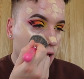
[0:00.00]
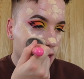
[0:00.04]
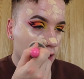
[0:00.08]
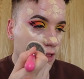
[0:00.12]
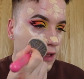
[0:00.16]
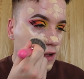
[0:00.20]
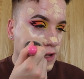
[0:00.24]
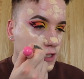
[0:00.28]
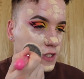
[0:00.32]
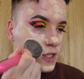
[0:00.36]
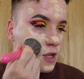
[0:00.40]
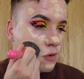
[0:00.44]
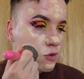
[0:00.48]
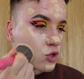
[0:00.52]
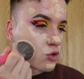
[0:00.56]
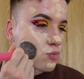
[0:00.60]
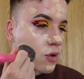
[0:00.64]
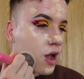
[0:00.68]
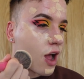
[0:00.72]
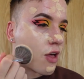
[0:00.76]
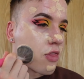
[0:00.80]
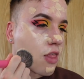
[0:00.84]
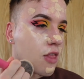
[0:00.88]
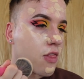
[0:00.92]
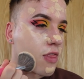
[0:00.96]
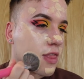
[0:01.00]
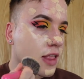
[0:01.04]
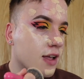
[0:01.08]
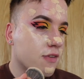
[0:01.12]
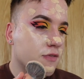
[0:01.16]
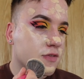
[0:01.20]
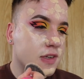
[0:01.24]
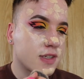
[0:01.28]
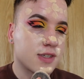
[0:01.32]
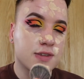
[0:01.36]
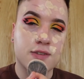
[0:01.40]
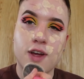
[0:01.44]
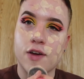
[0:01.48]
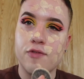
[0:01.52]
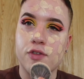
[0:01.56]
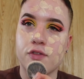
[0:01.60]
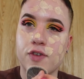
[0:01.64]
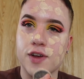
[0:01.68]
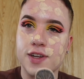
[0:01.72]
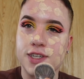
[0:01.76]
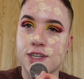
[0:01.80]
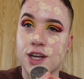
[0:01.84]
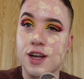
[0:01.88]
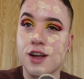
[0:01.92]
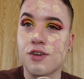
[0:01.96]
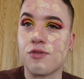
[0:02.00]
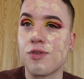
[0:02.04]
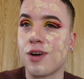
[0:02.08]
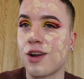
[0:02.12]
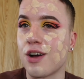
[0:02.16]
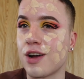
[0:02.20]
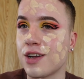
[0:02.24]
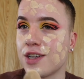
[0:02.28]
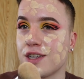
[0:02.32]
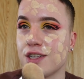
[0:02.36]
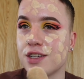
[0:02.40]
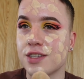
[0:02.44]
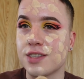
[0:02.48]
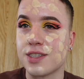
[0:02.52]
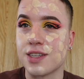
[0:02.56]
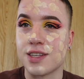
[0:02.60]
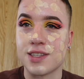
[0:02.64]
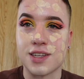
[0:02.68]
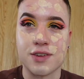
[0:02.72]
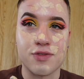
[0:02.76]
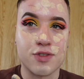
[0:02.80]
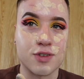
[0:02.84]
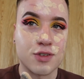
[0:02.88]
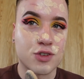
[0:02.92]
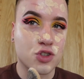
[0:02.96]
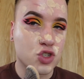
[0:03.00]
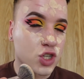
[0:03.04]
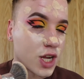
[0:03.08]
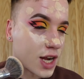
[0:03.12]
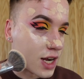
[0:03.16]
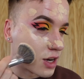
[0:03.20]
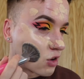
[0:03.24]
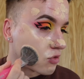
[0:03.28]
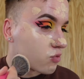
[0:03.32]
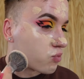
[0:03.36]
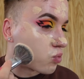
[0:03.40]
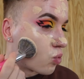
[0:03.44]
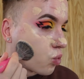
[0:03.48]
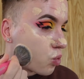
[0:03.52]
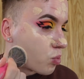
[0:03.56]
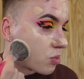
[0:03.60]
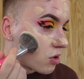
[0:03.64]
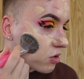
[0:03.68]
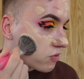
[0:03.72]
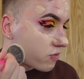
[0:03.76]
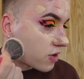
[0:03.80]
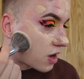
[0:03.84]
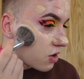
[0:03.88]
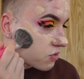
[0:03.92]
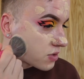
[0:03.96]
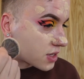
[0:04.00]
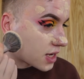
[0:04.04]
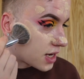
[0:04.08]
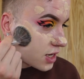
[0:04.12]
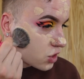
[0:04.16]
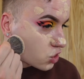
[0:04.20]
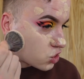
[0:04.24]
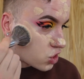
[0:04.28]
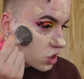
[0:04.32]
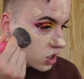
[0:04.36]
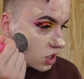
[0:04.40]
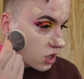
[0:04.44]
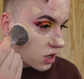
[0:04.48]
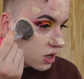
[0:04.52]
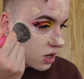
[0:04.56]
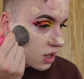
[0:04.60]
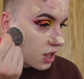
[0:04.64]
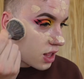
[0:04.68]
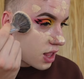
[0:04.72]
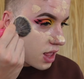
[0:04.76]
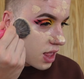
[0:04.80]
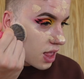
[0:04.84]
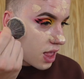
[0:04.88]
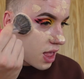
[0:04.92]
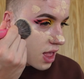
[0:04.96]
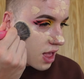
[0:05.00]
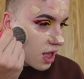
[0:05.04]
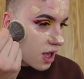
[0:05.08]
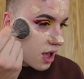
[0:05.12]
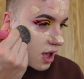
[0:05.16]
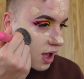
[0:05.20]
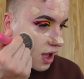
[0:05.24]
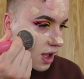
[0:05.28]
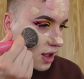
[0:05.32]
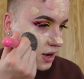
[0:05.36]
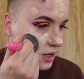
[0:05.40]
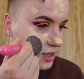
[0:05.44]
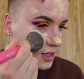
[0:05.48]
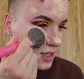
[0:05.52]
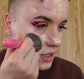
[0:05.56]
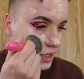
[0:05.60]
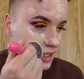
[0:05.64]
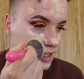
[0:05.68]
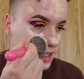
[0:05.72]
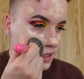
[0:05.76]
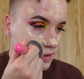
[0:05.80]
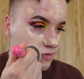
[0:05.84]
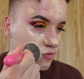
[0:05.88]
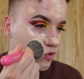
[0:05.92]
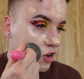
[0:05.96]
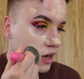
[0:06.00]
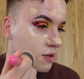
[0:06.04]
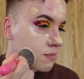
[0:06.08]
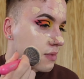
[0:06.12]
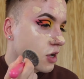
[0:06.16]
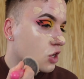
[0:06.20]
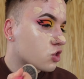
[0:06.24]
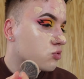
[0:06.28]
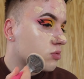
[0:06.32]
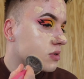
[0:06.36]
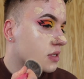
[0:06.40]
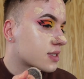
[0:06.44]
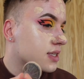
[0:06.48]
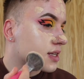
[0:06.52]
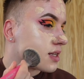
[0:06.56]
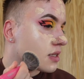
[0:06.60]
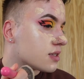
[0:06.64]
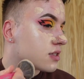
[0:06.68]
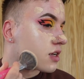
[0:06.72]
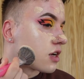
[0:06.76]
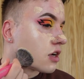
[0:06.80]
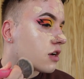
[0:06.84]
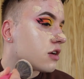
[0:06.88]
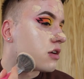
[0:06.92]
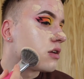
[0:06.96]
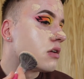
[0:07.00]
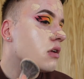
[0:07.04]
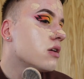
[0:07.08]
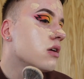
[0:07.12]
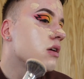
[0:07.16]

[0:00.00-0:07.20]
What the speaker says: That's so much better than the other video where I used a different shade of warmer foundation and it didn't really match my skin tone.